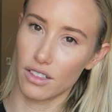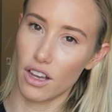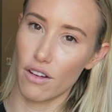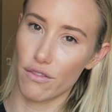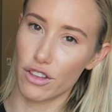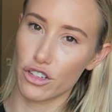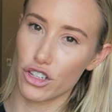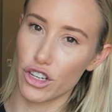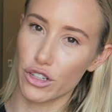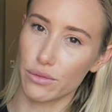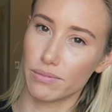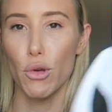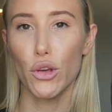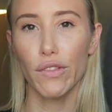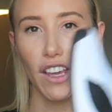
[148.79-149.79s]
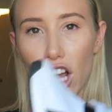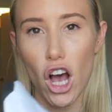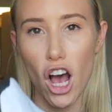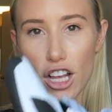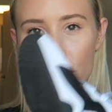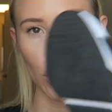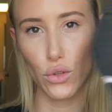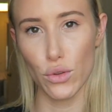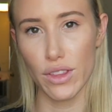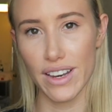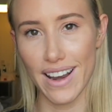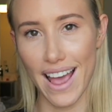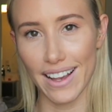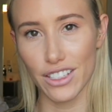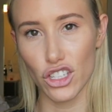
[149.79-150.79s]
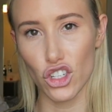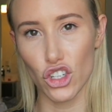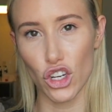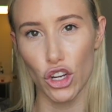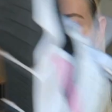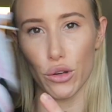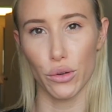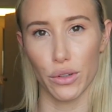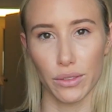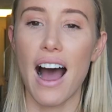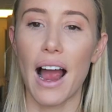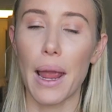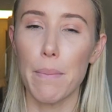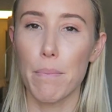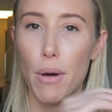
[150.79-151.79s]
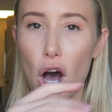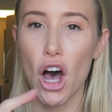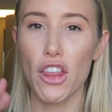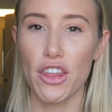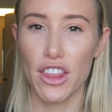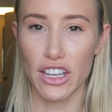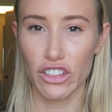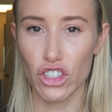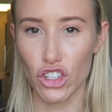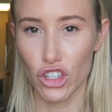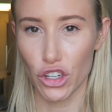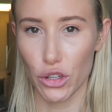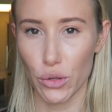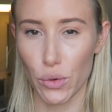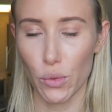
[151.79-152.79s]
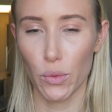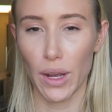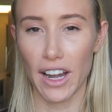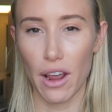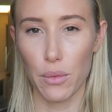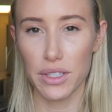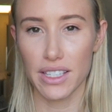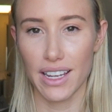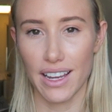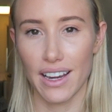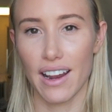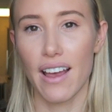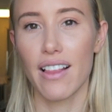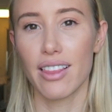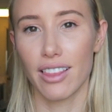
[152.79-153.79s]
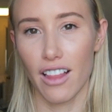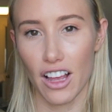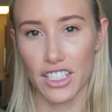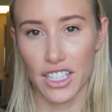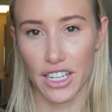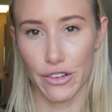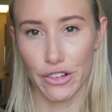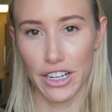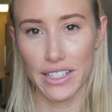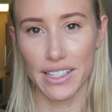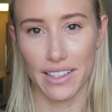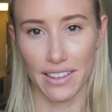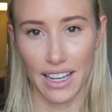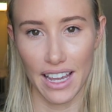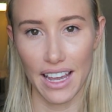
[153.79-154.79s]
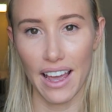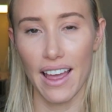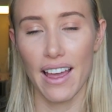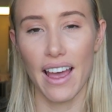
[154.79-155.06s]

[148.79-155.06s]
of the shoe. Moving on to the next shoe. I bought this shoe when I was in London recently,